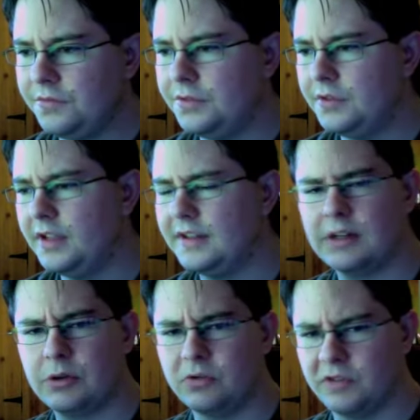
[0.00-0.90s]
And that
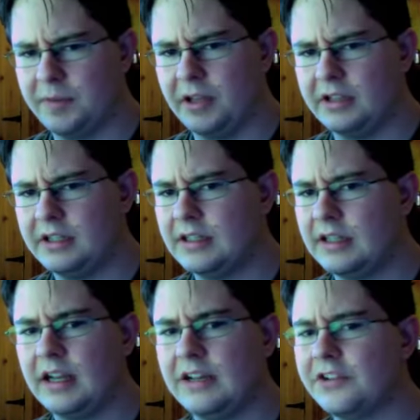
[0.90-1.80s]
whole rebellion thing,
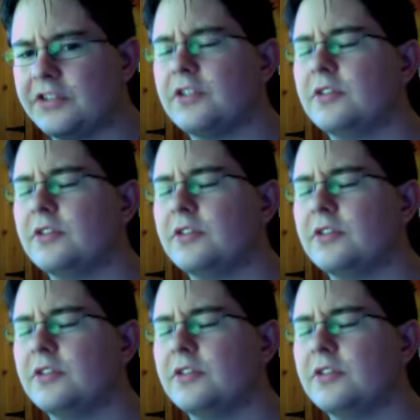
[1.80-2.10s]
I just